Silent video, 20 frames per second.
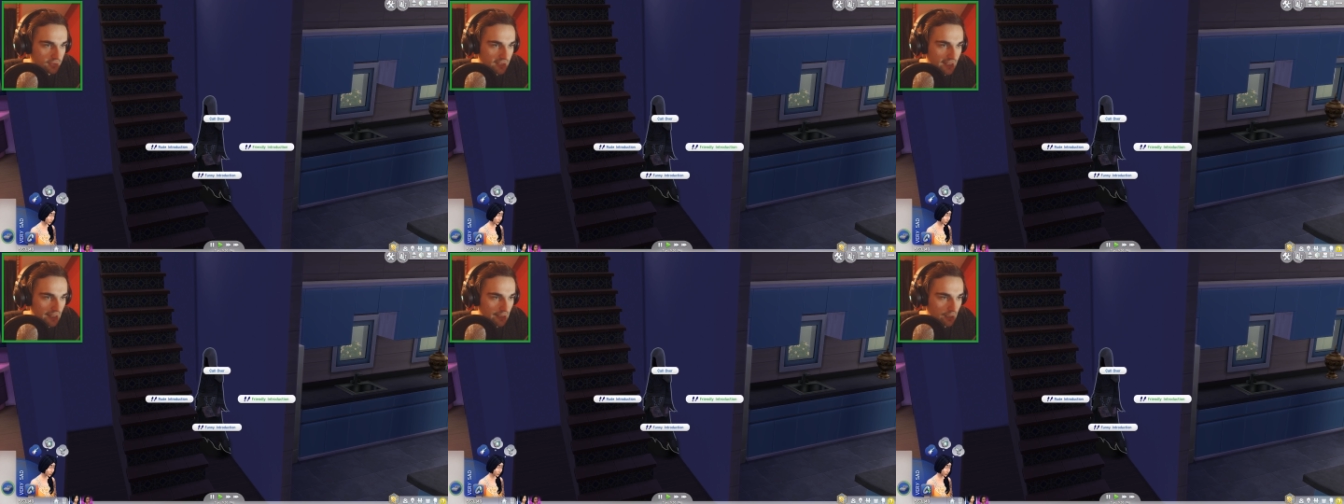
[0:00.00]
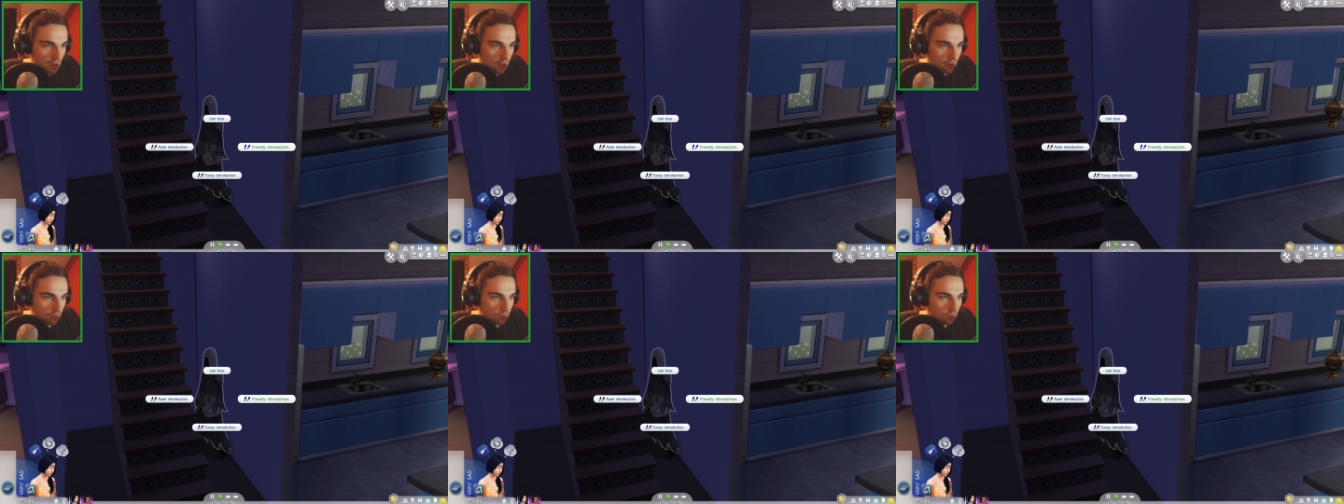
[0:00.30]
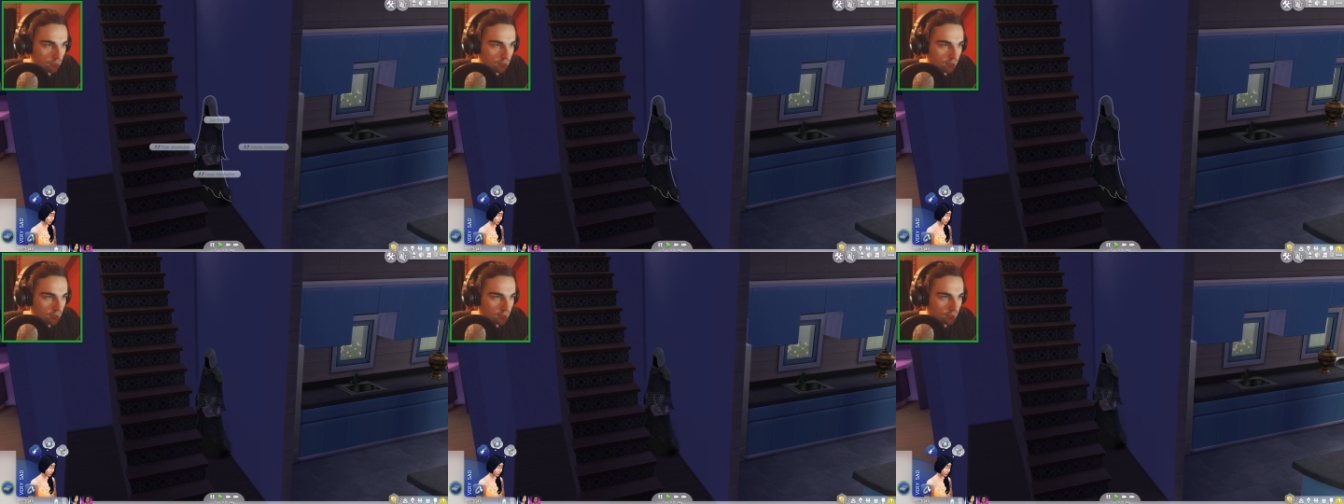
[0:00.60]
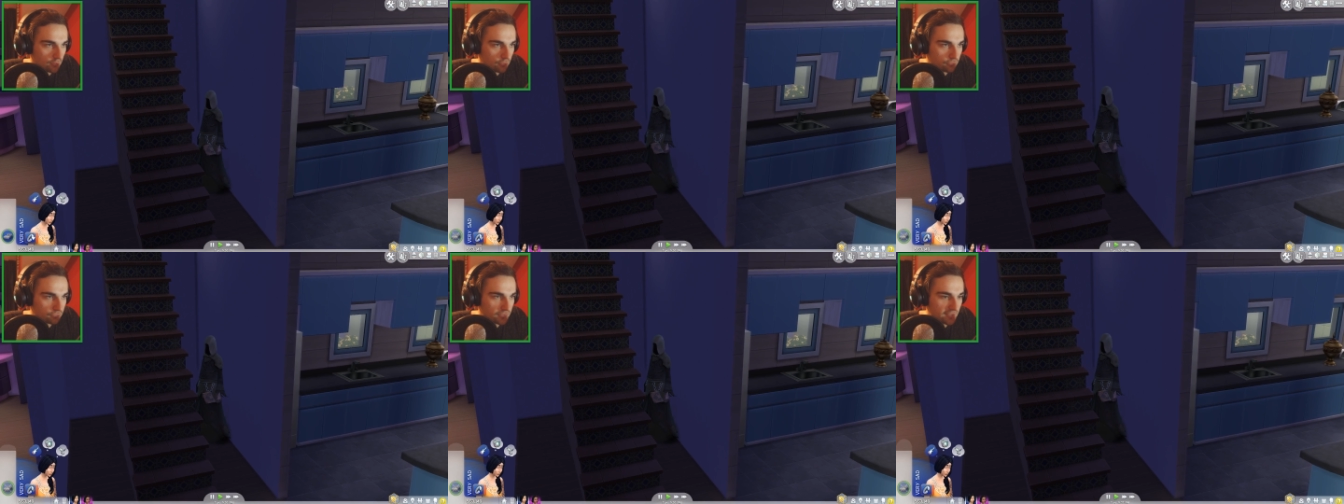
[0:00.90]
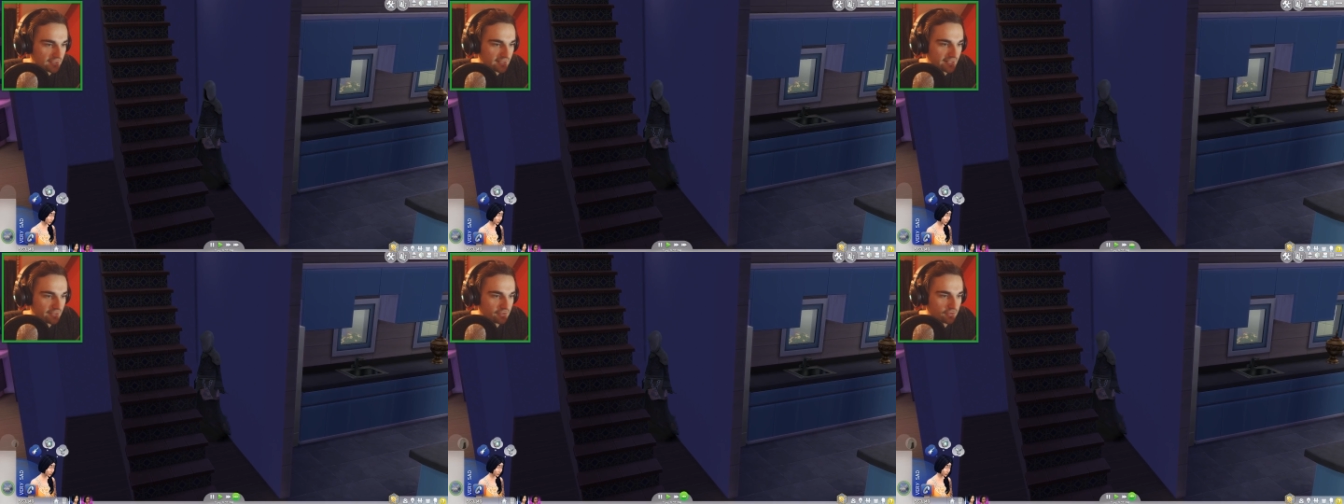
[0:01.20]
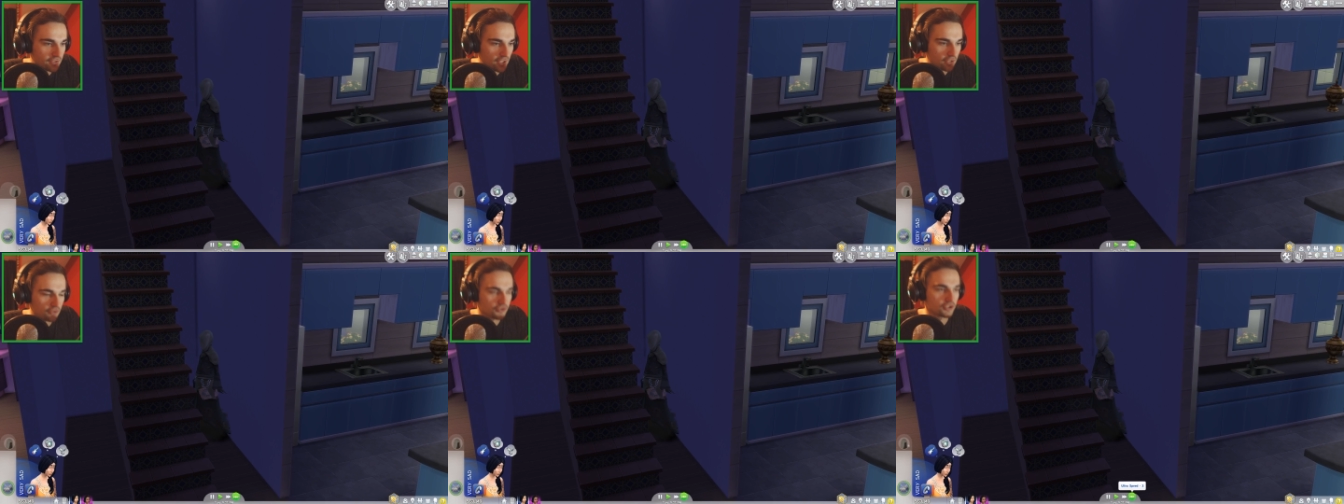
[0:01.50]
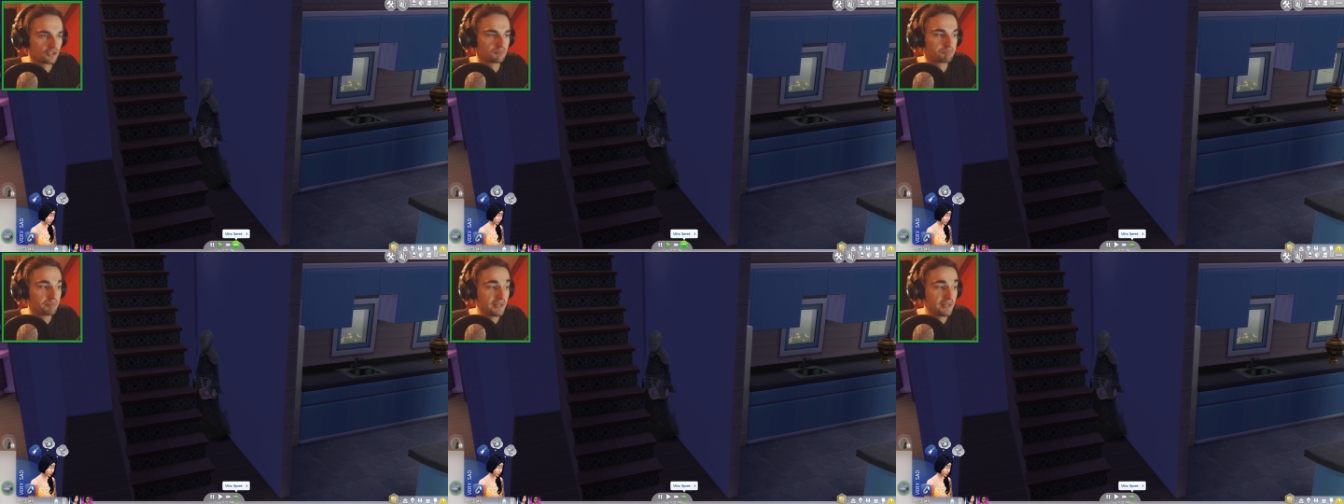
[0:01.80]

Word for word: we say hello? Friendly introduction.